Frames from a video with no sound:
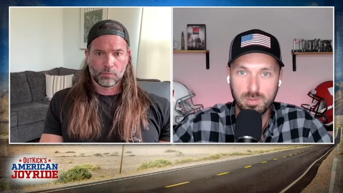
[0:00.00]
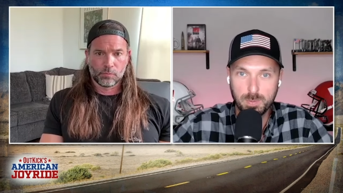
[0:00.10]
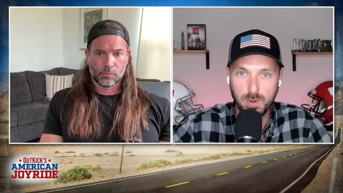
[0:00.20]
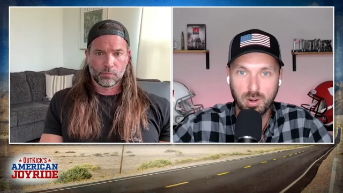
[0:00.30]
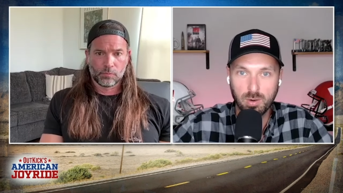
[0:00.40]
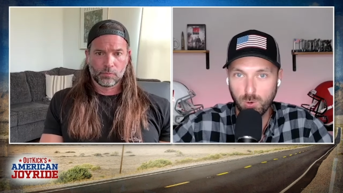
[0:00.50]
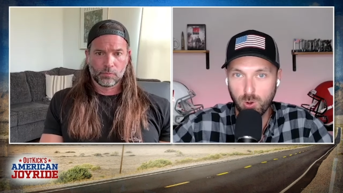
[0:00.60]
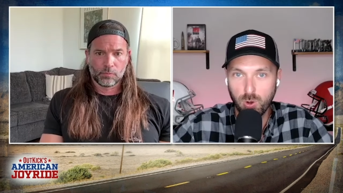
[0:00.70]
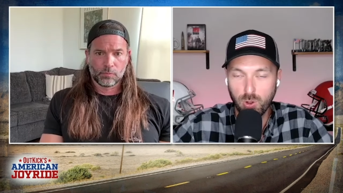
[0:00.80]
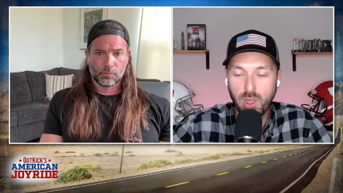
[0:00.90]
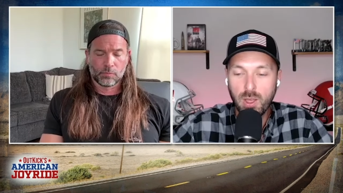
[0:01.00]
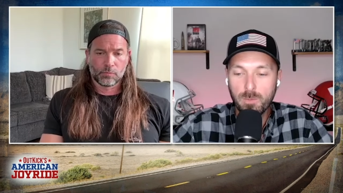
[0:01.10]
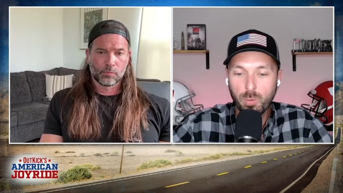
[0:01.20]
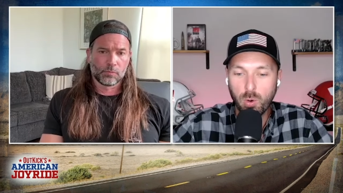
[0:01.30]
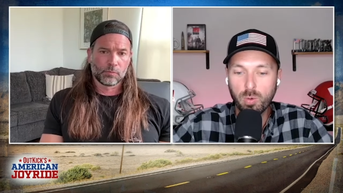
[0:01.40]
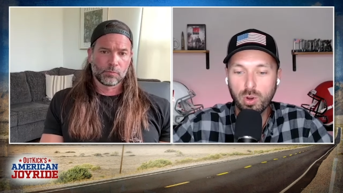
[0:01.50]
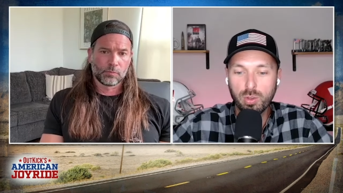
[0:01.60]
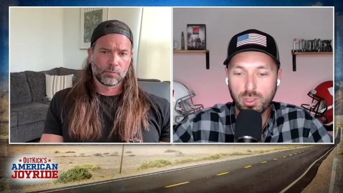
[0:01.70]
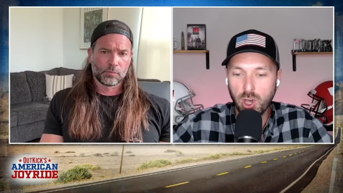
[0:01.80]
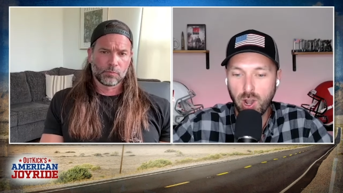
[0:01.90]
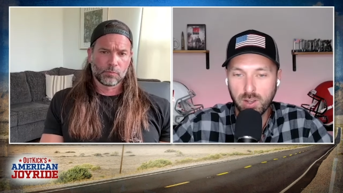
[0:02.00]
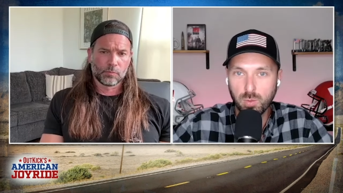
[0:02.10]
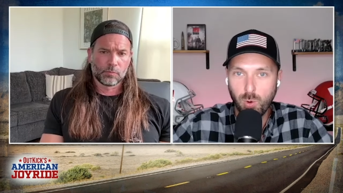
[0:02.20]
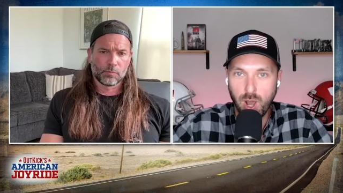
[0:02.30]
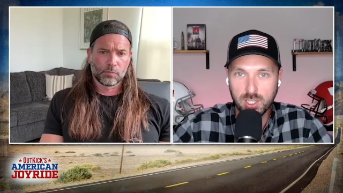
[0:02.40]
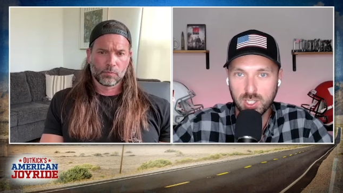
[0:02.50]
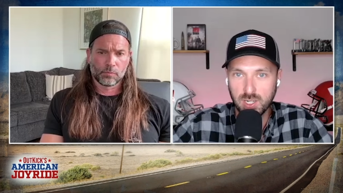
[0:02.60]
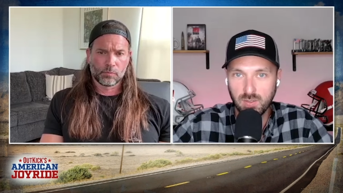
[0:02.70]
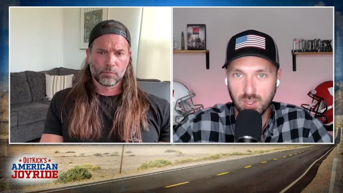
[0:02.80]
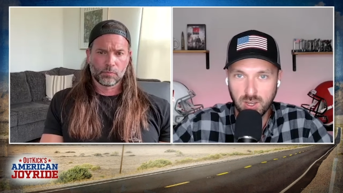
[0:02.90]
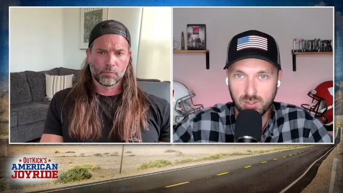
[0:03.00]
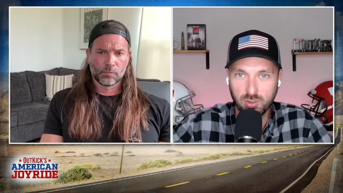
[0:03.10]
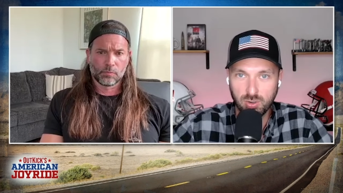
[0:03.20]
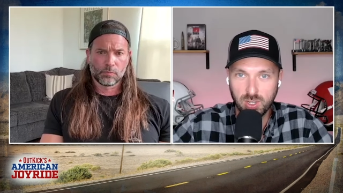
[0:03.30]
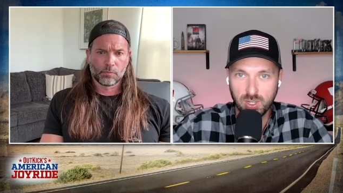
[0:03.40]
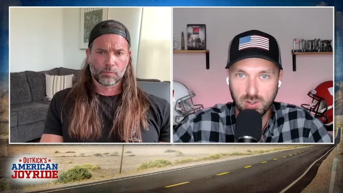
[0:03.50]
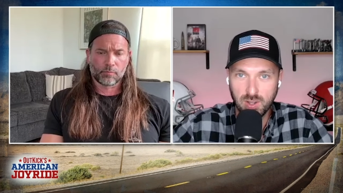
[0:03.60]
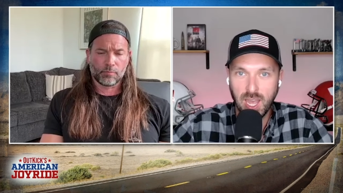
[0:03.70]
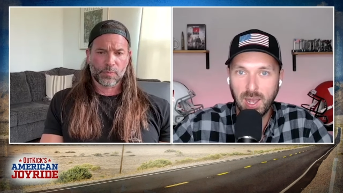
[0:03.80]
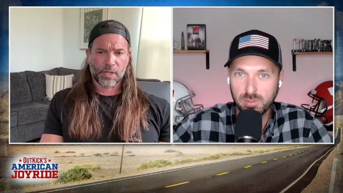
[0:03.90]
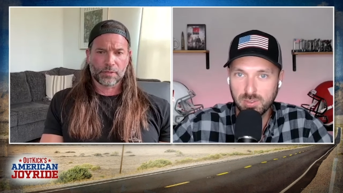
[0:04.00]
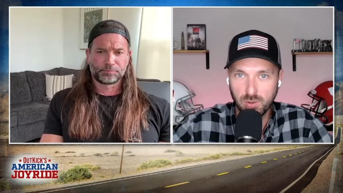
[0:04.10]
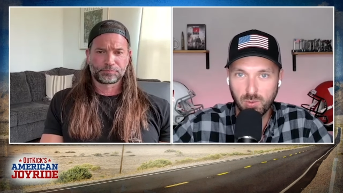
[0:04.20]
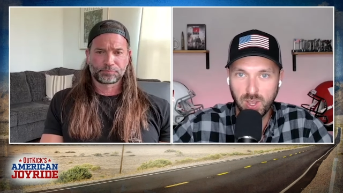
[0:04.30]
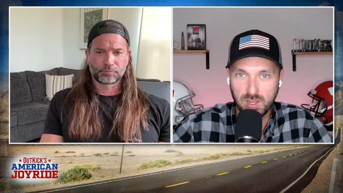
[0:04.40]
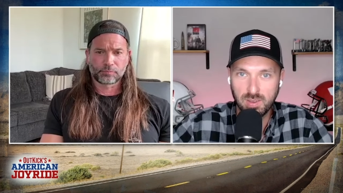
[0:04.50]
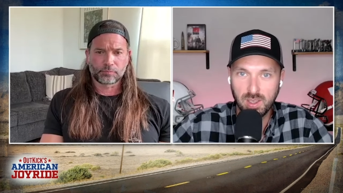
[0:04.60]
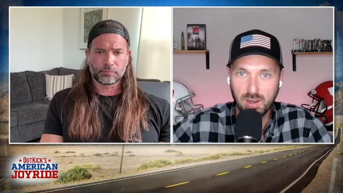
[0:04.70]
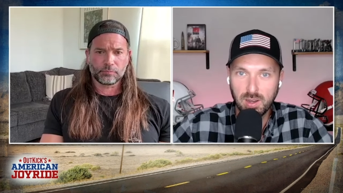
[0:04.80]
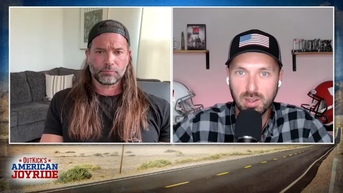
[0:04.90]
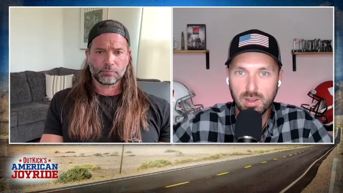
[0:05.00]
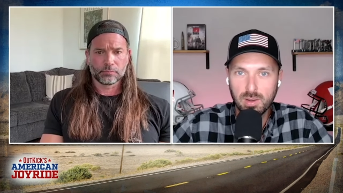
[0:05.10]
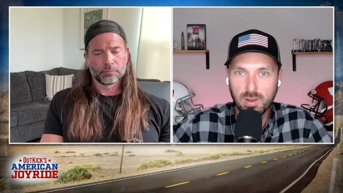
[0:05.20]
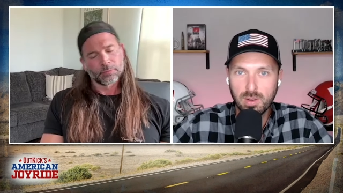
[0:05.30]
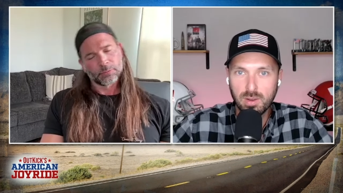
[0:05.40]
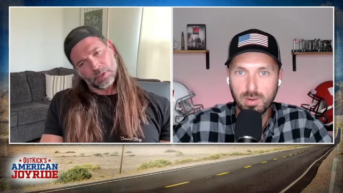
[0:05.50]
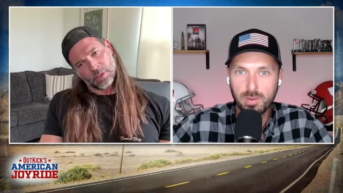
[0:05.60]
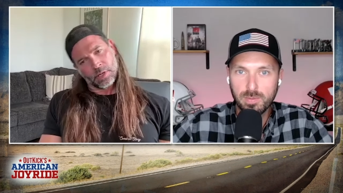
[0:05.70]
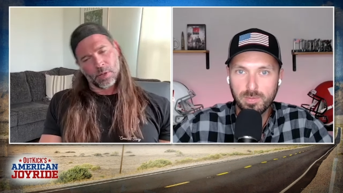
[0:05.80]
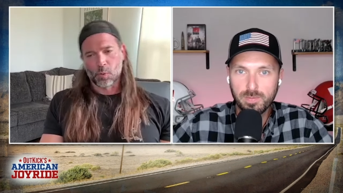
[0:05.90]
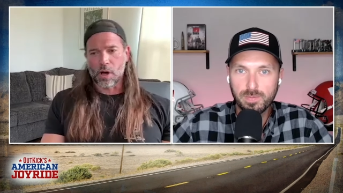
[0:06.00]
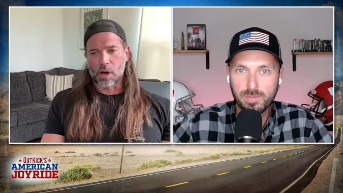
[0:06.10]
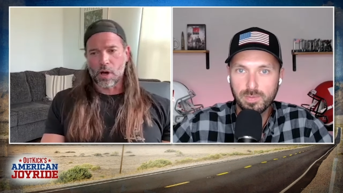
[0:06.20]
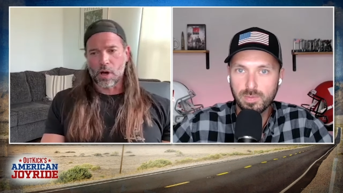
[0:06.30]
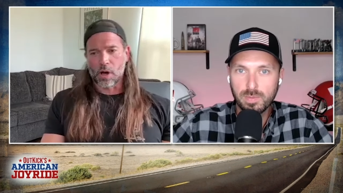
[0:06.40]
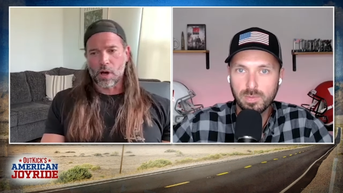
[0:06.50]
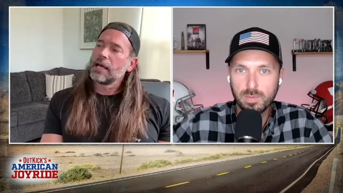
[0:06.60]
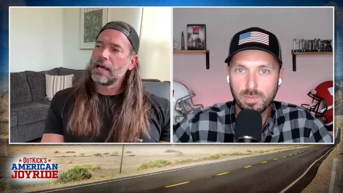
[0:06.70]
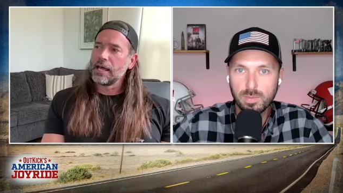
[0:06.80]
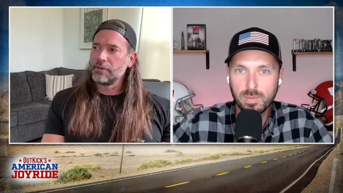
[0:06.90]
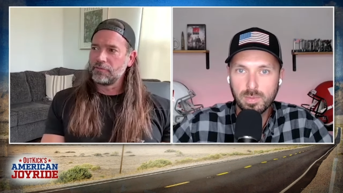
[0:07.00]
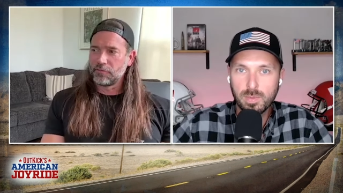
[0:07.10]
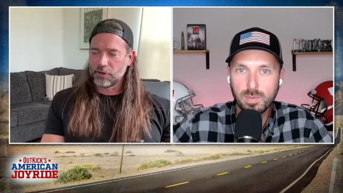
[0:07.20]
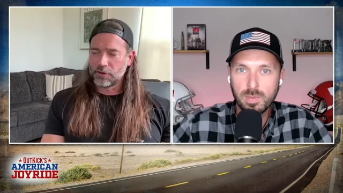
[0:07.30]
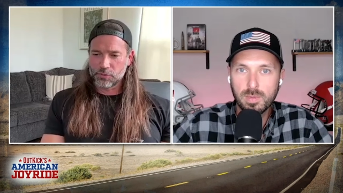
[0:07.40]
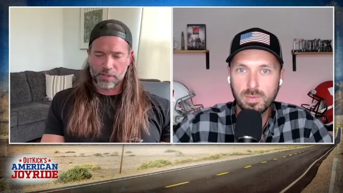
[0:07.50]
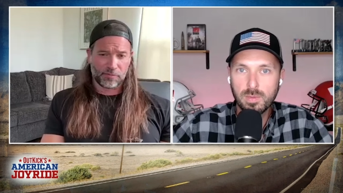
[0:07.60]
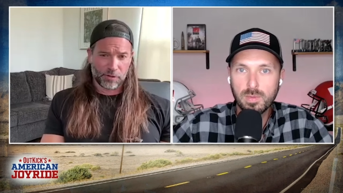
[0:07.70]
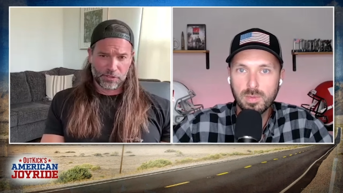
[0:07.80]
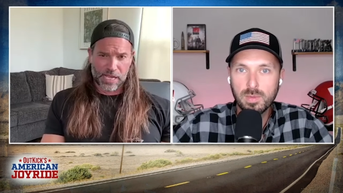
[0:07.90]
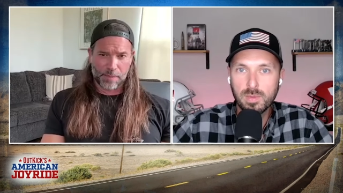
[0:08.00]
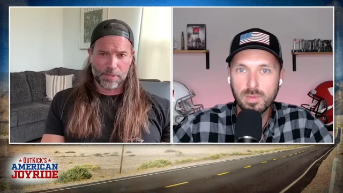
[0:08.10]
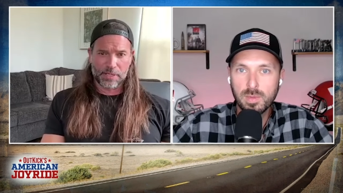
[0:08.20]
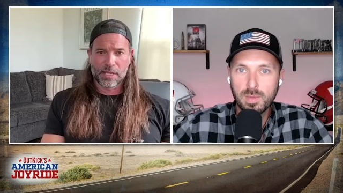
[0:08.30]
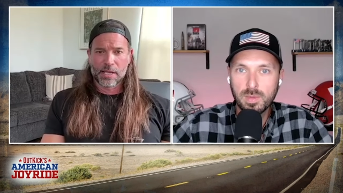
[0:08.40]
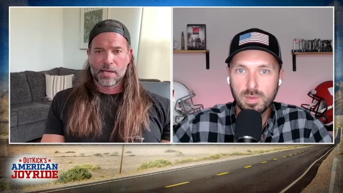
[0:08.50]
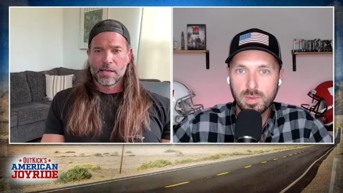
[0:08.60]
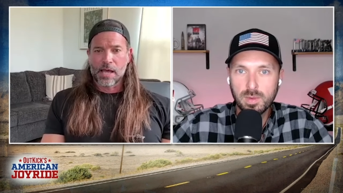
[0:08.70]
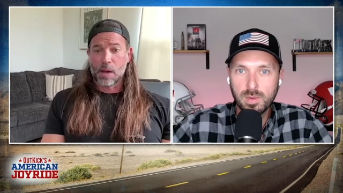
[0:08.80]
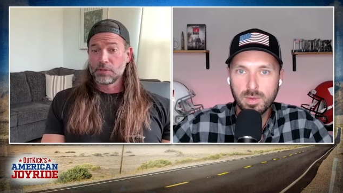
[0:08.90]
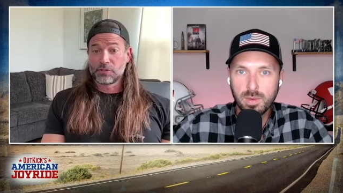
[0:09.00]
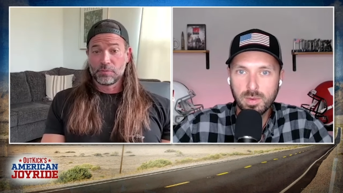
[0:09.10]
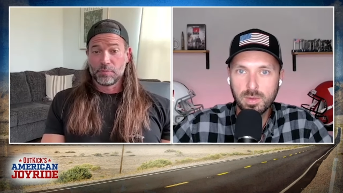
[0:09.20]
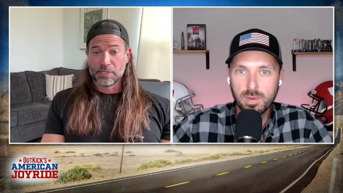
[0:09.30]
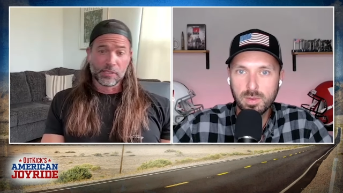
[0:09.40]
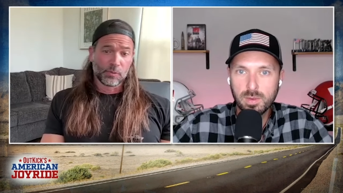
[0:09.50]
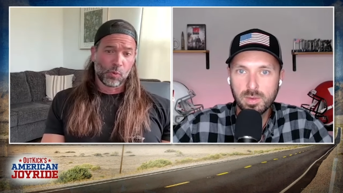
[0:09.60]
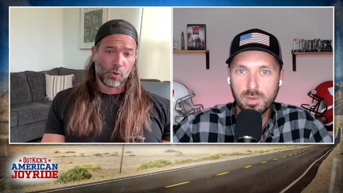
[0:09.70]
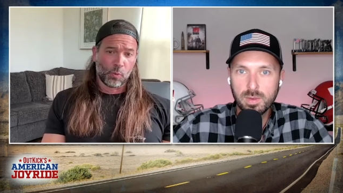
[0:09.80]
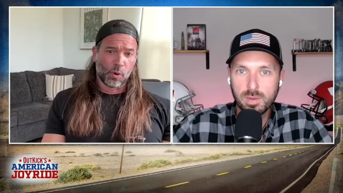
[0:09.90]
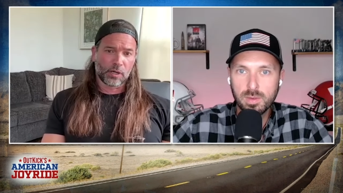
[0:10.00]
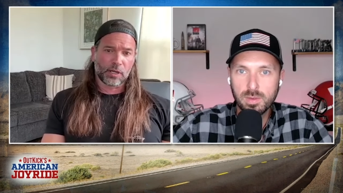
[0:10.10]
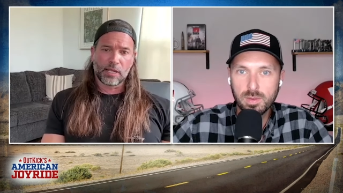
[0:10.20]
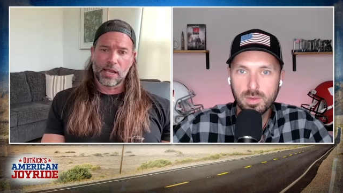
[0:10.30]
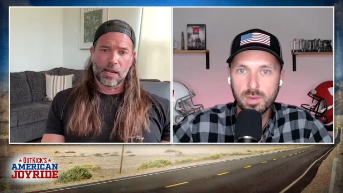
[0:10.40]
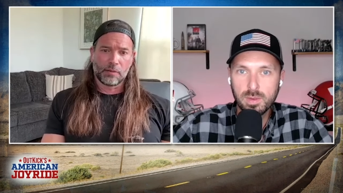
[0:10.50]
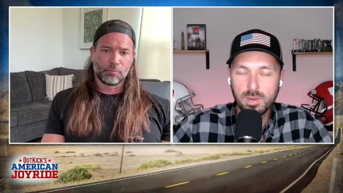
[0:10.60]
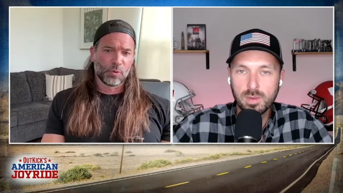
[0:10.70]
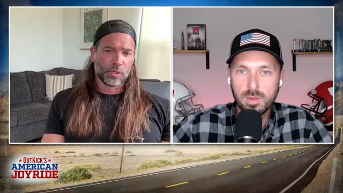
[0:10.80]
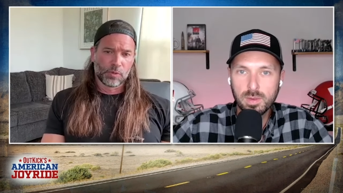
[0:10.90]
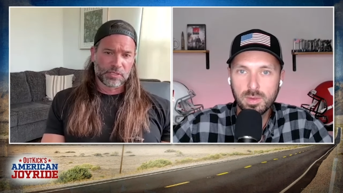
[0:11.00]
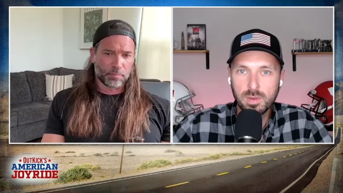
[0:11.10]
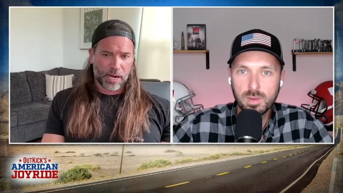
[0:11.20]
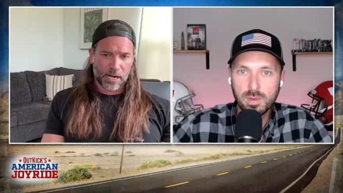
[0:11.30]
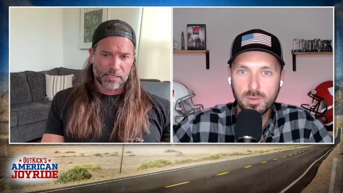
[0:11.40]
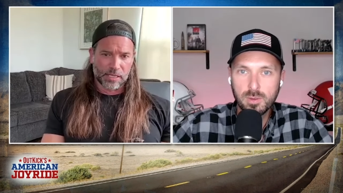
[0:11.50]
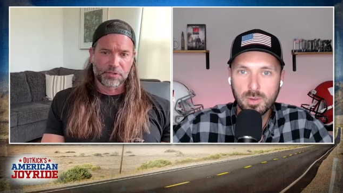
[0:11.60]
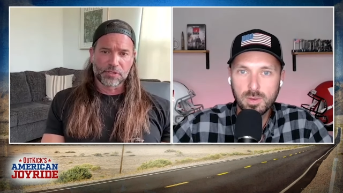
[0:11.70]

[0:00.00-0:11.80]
Speaker 1: spear role, what were your thoughts watching the country collapse in the way it did?
Speaker 2: Well, honestly, at first, when it first happened, I was too busy with work and really wasn't paying attention